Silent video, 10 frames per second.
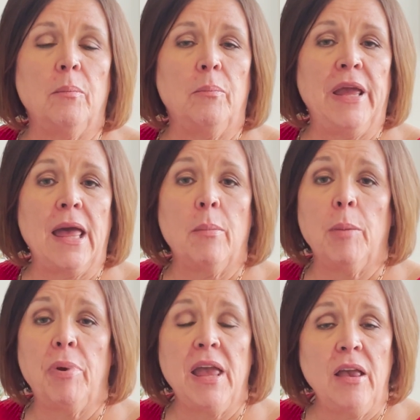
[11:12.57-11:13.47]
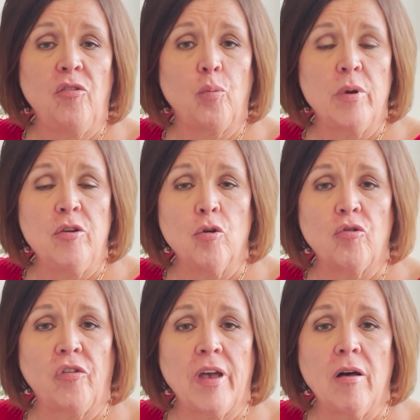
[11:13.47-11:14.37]
become at peace with
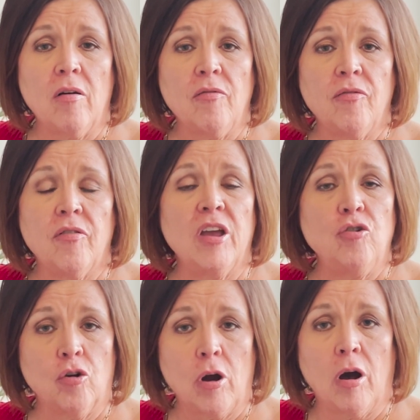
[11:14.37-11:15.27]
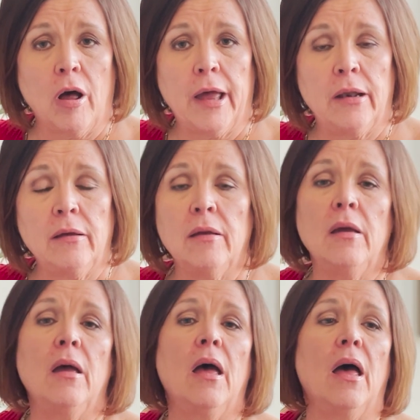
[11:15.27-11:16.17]
yourself and your God.
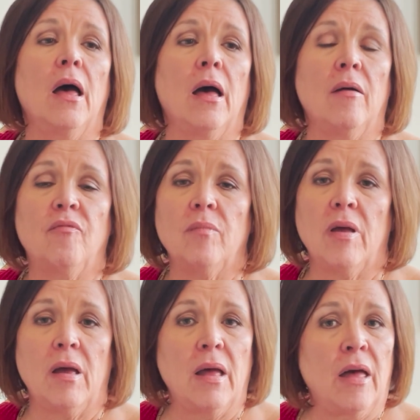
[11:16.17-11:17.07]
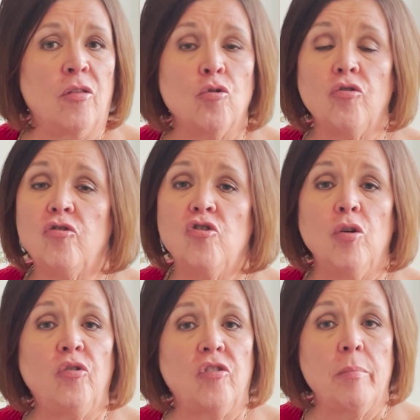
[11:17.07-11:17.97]
Uh, others
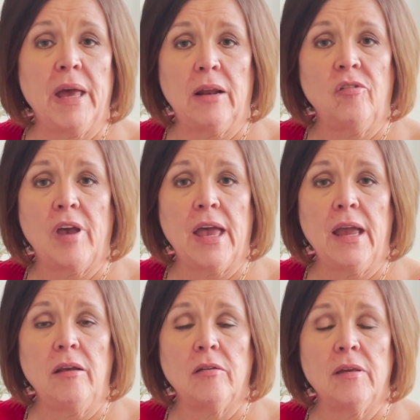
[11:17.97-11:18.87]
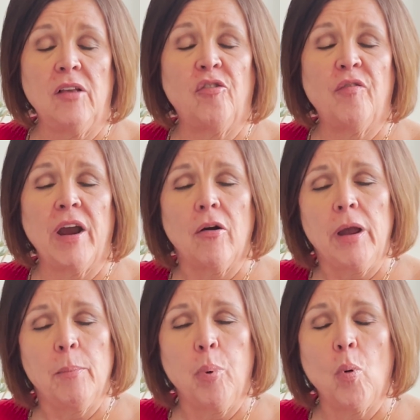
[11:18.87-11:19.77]
choose to meditate. It's
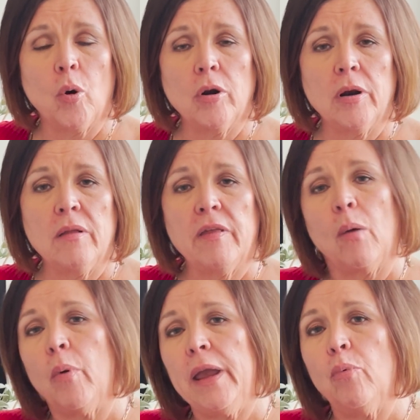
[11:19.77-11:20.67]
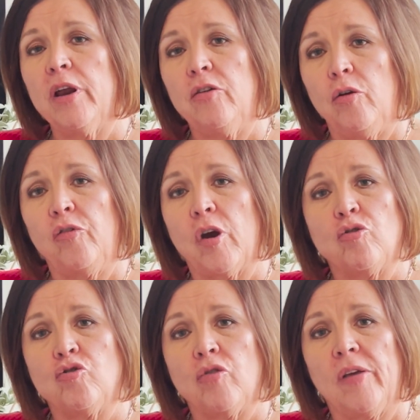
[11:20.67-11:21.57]
very important that we reduce our
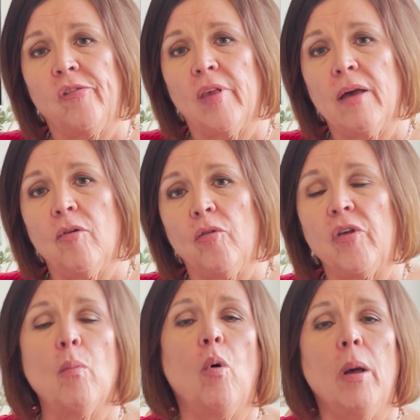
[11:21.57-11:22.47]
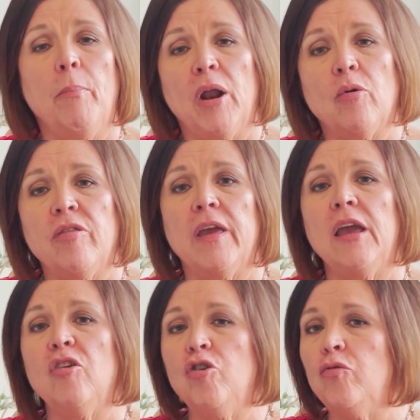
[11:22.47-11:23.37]
stress levels, and what better
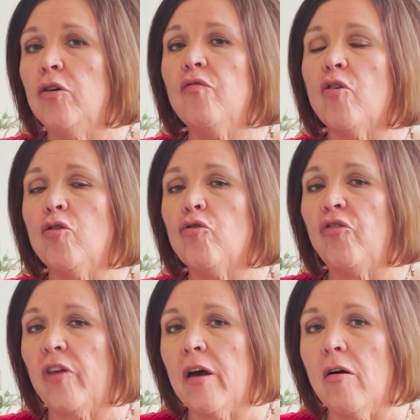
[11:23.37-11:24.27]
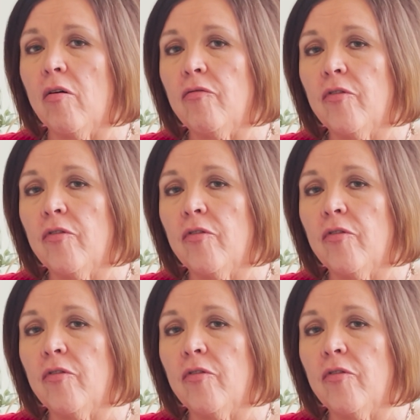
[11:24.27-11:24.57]
thing can you do for yourself